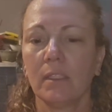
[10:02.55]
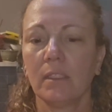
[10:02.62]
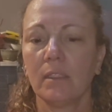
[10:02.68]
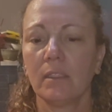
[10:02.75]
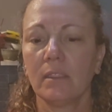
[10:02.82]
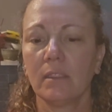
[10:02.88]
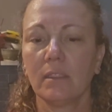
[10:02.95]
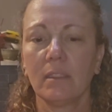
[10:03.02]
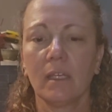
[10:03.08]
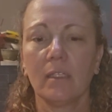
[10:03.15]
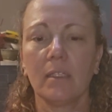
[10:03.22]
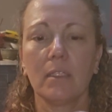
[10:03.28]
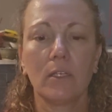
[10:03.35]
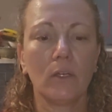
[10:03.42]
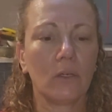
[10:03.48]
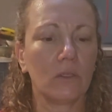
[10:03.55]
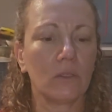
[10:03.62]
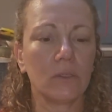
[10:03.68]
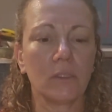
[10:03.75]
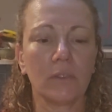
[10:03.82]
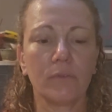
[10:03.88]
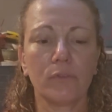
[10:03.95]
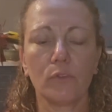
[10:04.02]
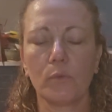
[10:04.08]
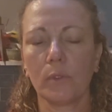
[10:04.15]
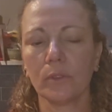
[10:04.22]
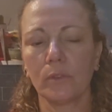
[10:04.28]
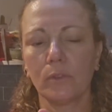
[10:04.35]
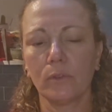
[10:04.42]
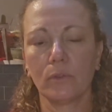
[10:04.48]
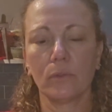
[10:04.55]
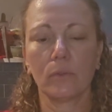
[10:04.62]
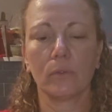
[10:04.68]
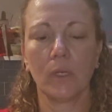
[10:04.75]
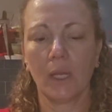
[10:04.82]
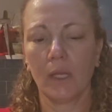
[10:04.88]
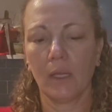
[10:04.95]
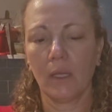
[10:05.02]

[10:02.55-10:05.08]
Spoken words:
It didn't take long. If you want to